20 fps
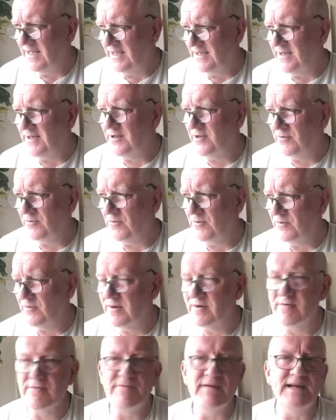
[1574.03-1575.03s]

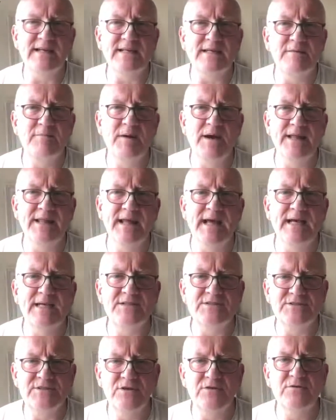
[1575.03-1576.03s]
We're affected by that.
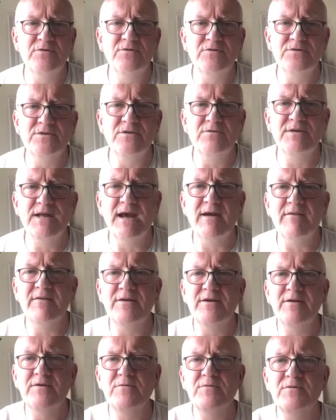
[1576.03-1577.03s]
So
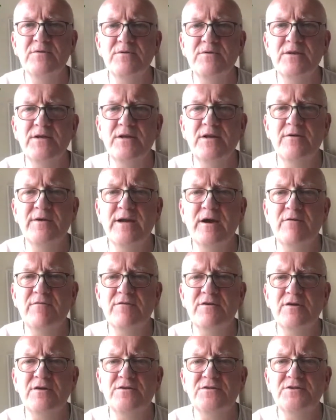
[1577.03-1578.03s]
Narada, he
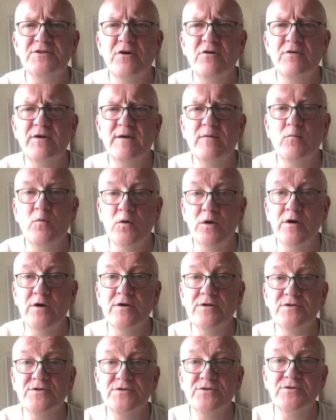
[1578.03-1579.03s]
offered consoling
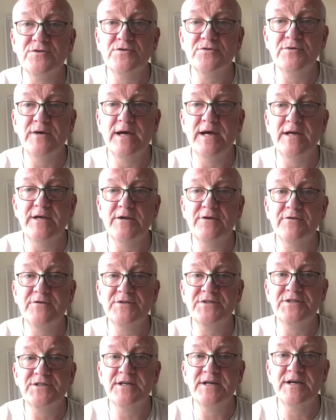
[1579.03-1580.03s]
words to
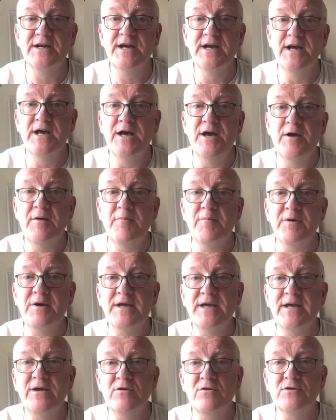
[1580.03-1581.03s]
Yudhisthira, but
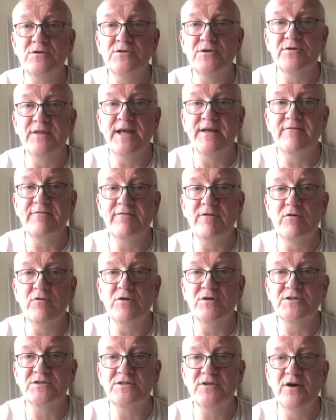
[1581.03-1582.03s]
he also then
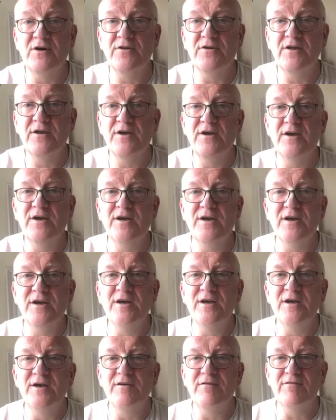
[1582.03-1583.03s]
focused on
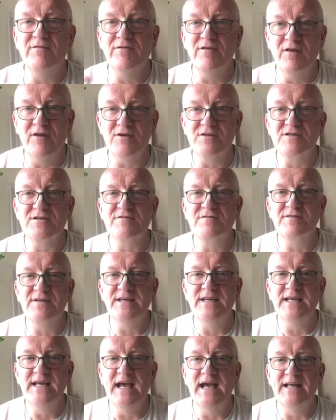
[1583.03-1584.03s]

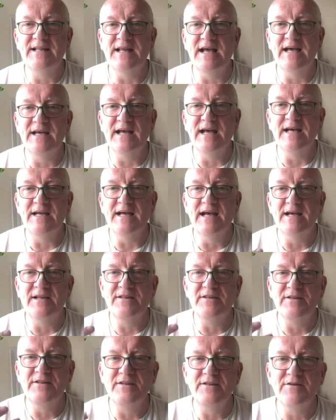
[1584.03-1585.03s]
philosophy
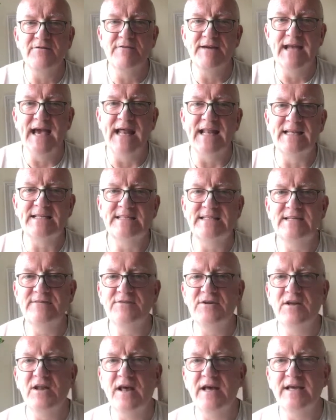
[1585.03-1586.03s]
and the reality, if
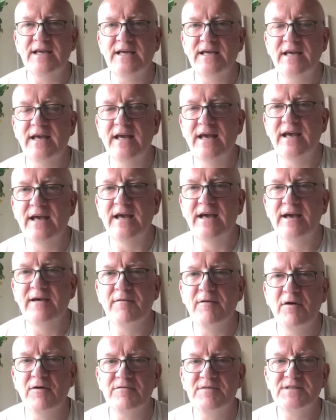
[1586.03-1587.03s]
you like,
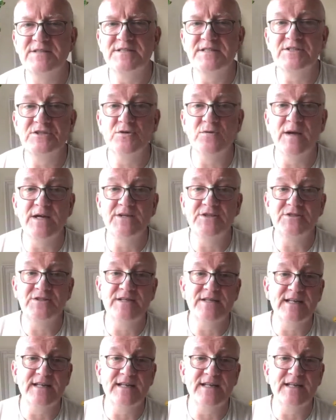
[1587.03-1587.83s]
of the situation.